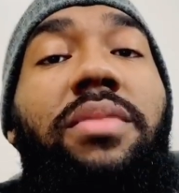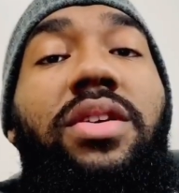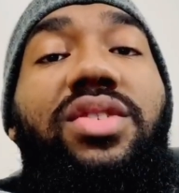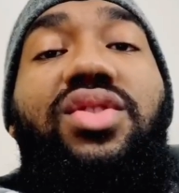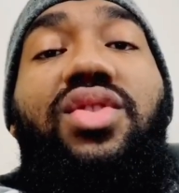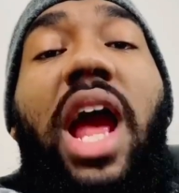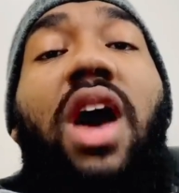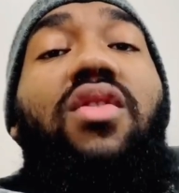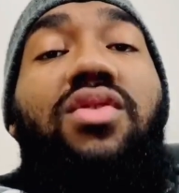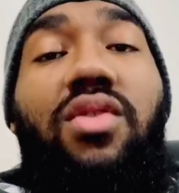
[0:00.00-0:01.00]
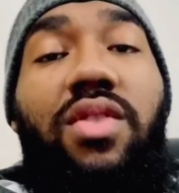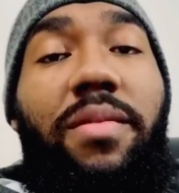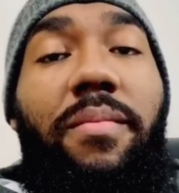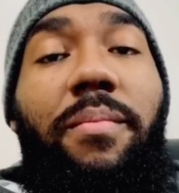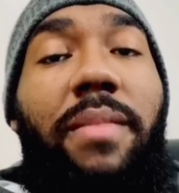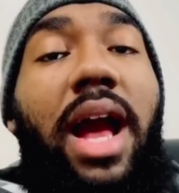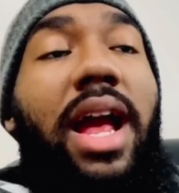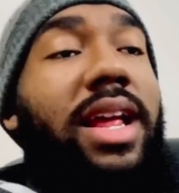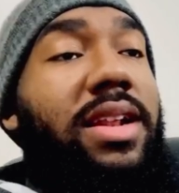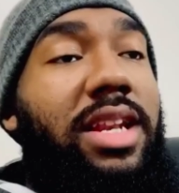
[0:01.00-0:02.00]
My beard is outgrowing
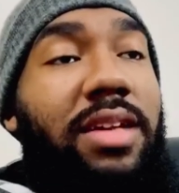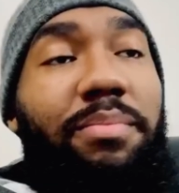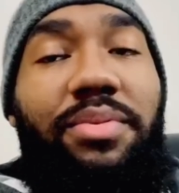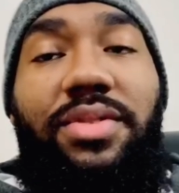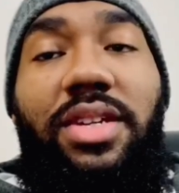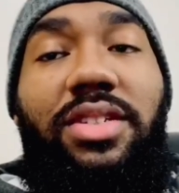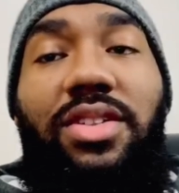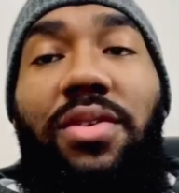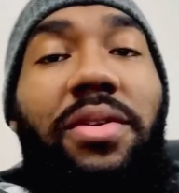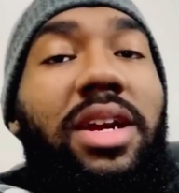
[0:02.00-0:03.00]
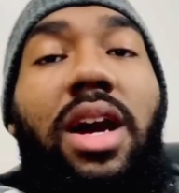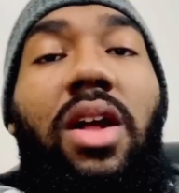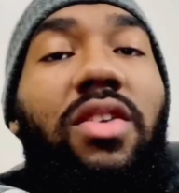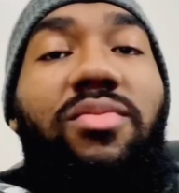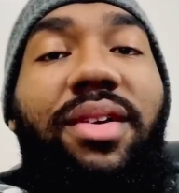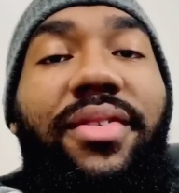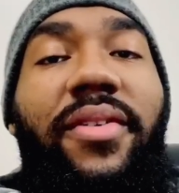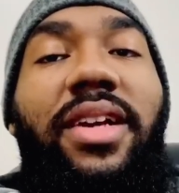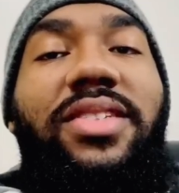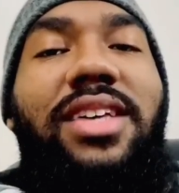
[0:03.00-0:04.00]
my lips and going all over
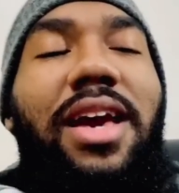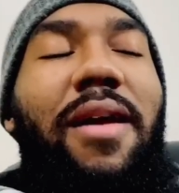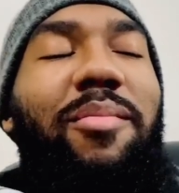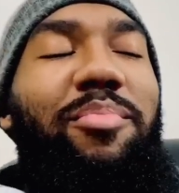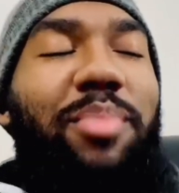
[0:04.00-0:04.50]
my face,